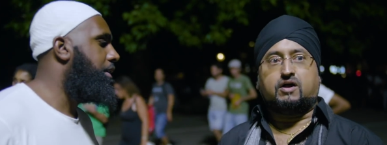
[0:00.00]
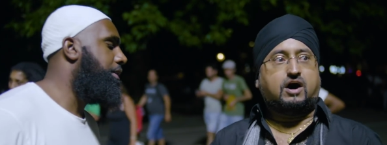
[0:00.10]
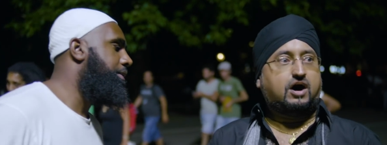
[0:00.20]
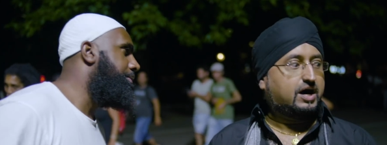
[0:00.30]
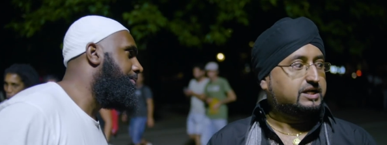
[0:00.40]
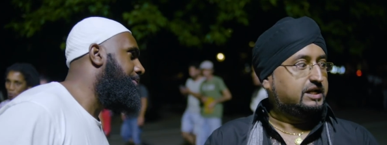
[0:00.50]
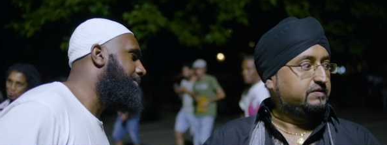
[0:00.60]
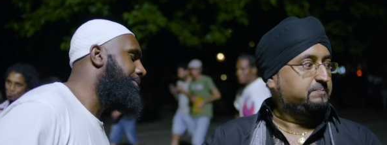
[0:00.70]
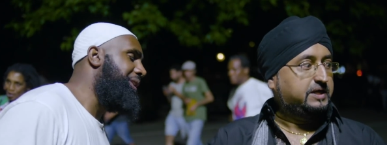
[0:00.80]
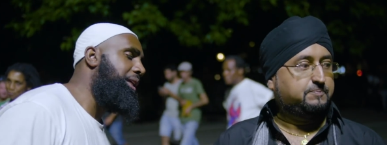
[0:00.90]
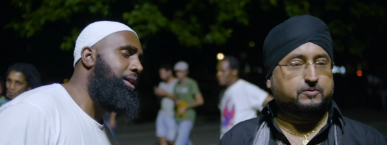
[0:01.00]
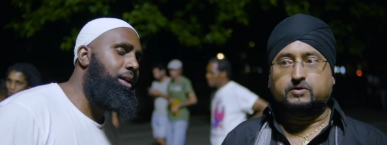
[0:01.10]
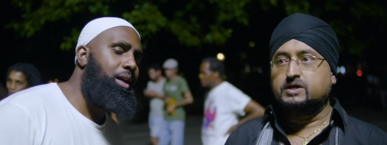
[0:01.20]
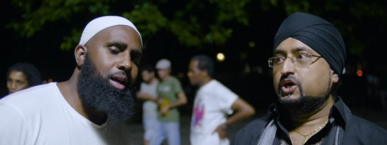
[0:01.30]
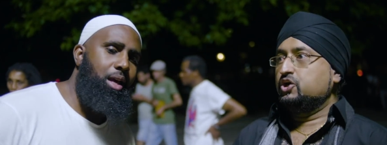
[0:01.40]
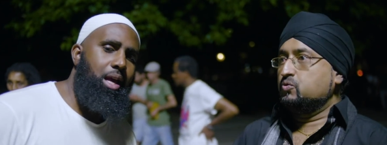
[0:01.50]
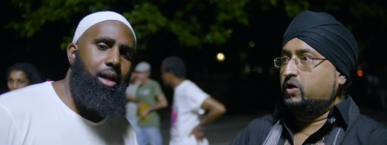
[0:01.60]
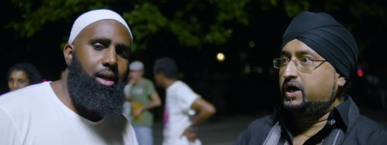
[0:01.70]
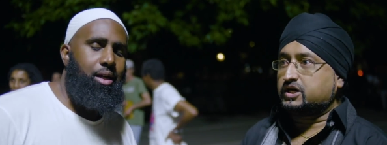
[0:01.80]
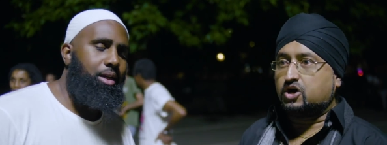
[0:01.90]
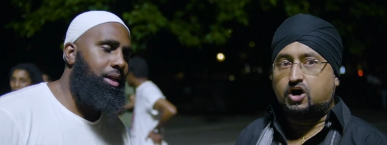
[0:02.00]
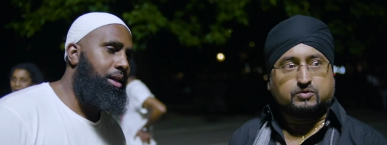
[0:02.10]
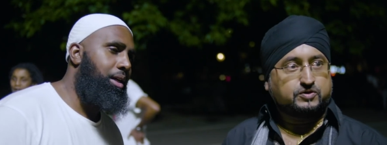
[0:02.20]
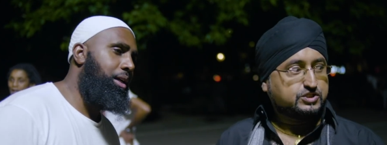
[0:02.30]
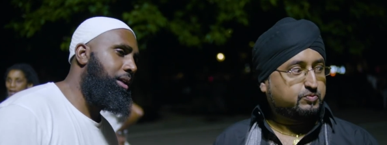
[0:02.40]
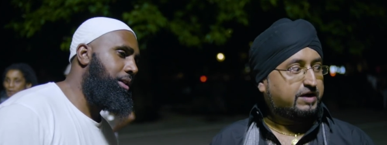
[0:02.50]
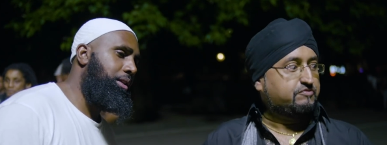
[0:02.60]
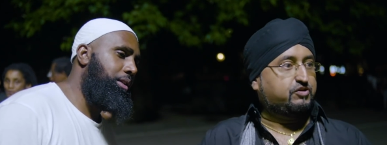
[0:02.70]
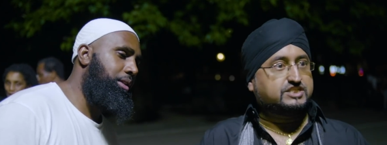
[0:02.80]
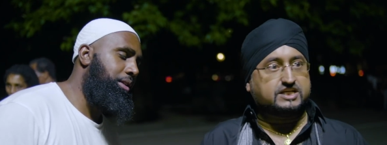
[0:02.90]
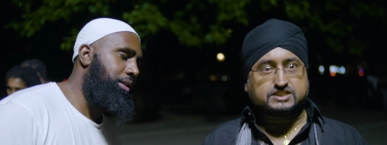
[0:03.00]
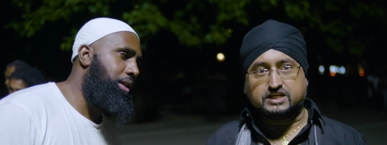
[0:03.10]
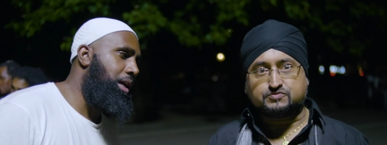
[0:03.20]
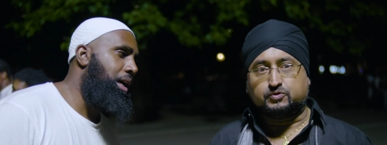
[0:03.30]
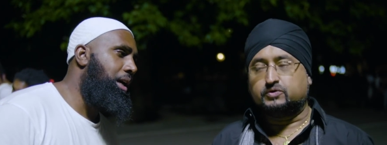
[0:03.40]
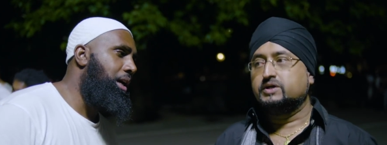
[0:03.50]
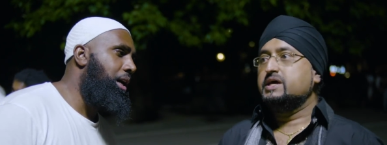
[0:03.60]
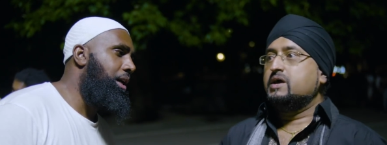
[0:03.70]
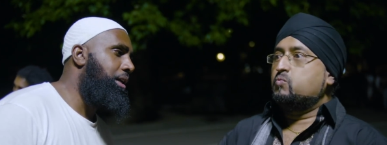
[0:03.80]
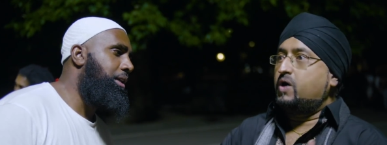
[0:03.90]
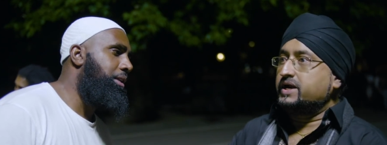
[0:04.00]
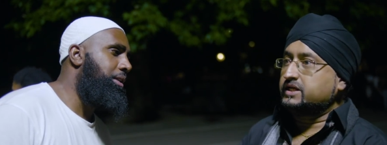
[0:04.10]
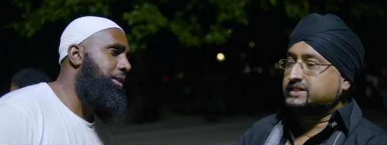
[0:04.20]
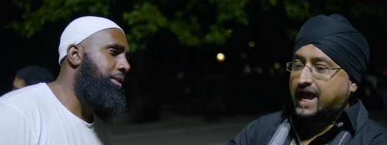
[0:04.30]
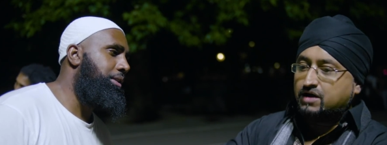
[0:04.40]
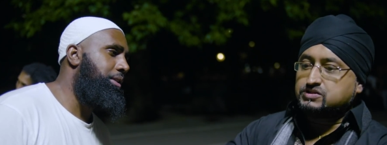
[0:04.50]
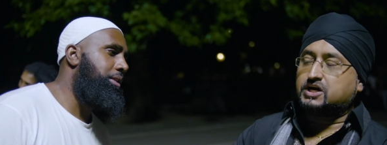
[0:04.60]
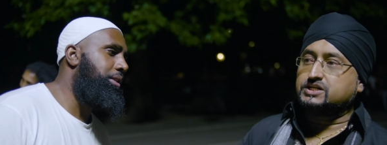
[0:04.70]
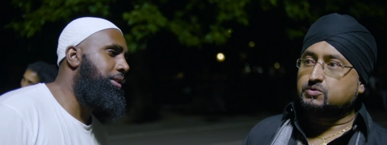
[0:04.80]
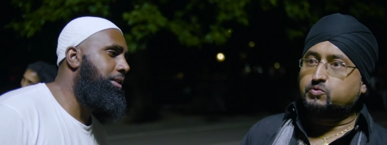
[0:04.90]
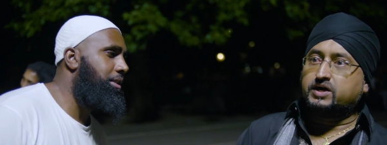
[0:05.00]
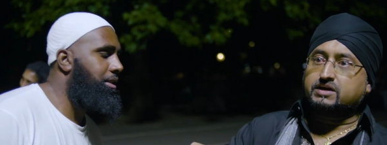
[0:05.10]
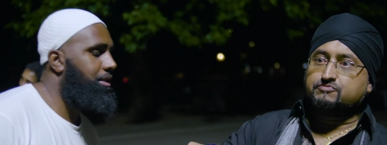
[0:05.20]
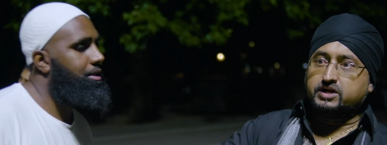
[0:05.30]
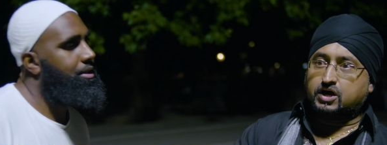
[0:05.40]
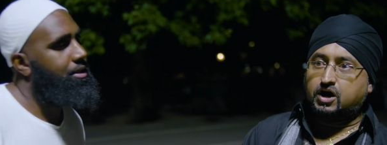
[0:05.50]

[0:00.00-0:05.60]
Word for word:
Speaker 1: are hard-living people who work hard, which is why we're very successful. One of the downsides to working very